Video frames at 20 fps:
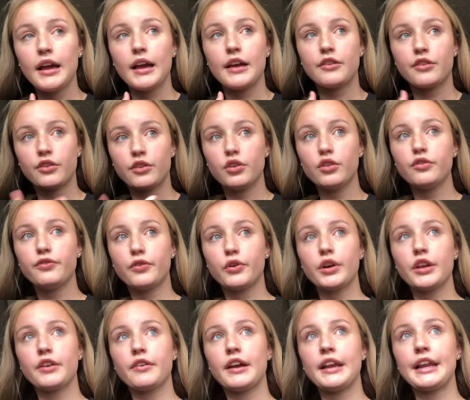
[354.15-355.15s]
It's
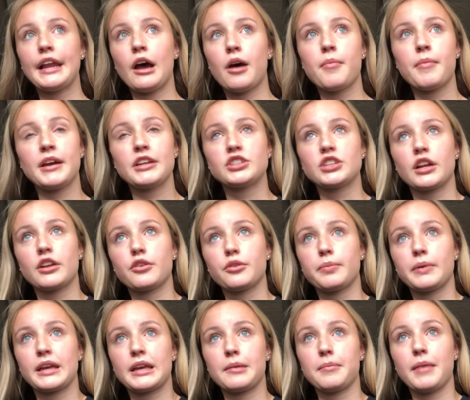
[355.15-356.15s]
2:40 right now. My shuttle's
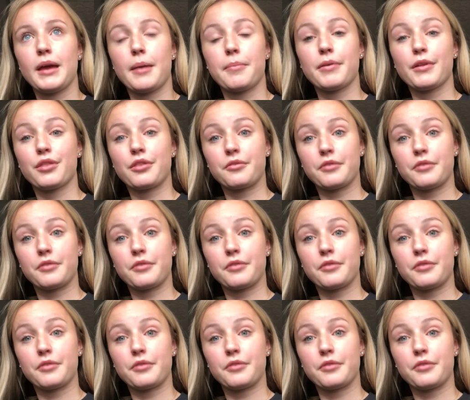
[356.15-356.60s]
picking me up at